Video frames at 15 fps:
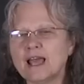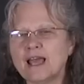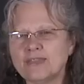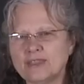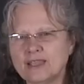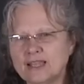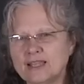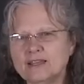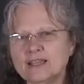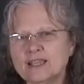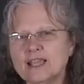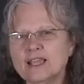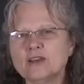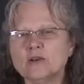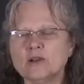at the
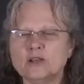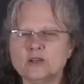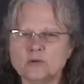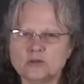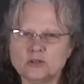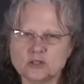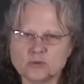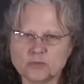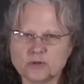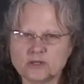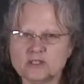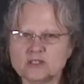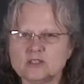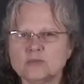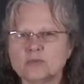indicator and you would just
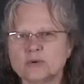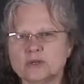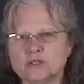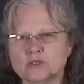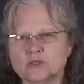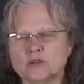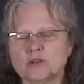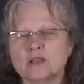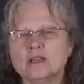print to the printer.